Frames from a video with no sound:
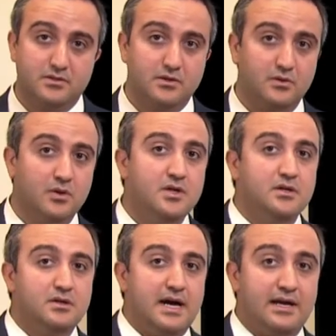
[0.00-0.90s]
So
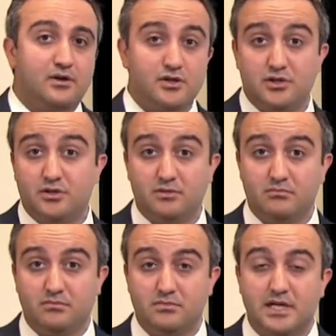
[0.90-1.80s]
I encourage you to
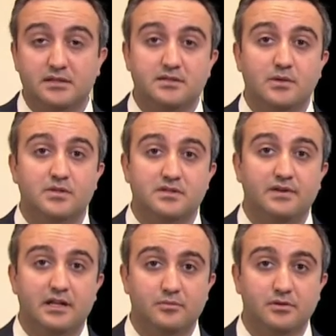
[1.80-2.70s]
check to see what's
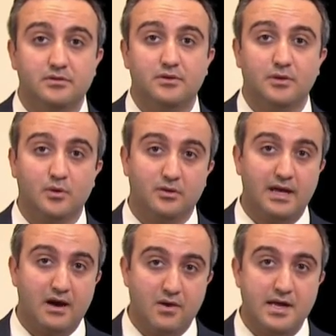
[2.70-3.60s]
available in your local
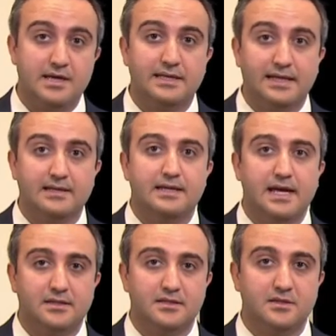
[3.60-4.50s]
area and get
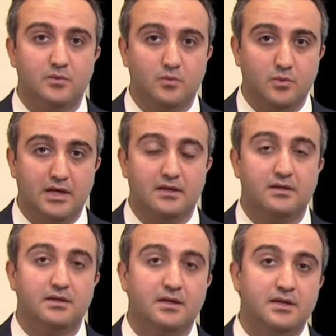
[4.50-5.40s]
connected
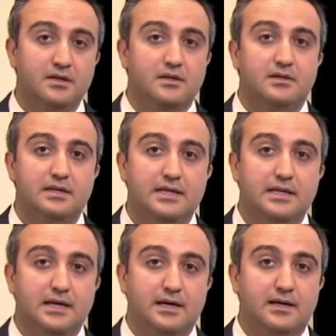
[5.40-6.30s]
with
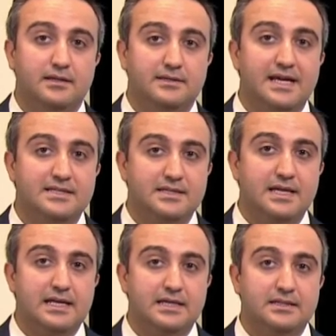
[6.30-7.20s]
the uh,
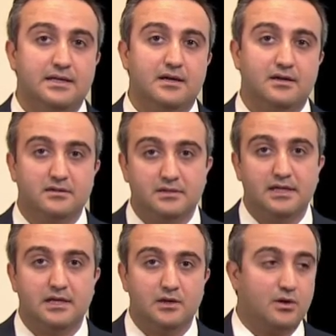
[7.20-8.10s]
designated uh,
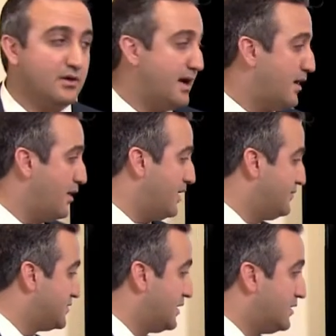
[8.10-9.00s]
clinic in your area.
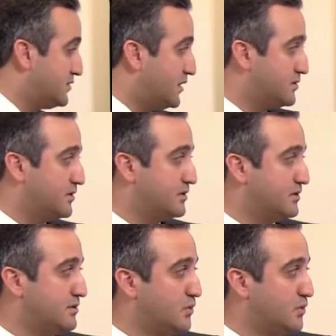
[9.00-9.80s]
So here's Dr.